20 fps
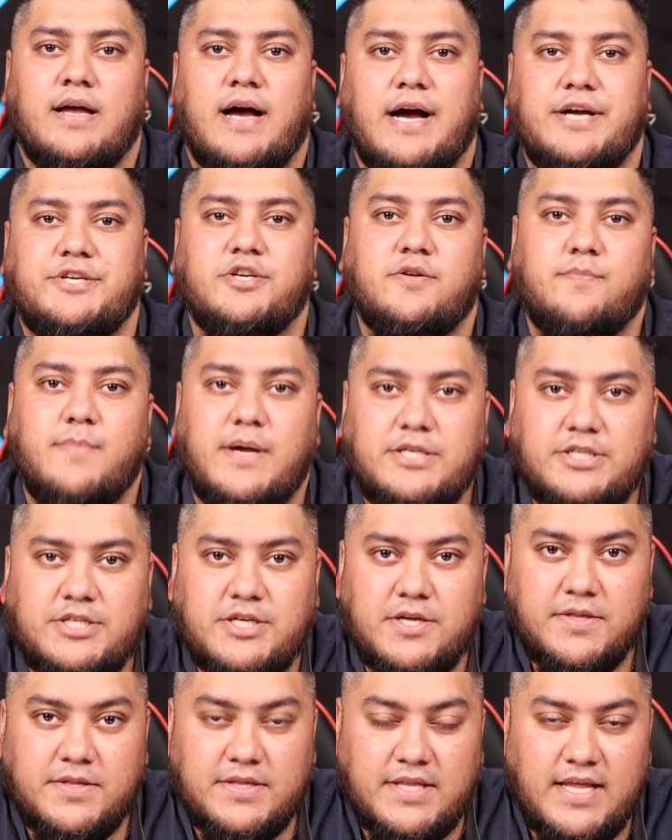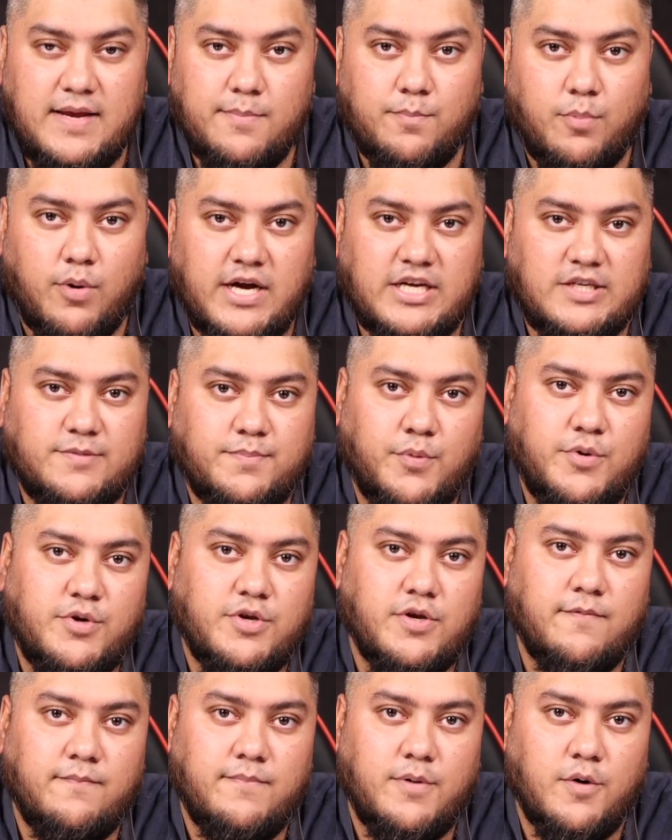I should mention the price
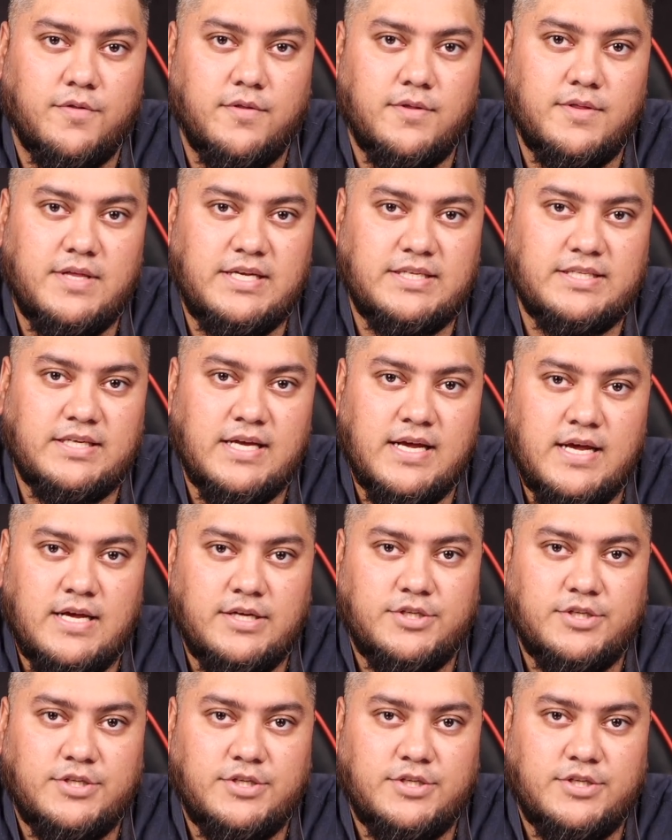point of both of these.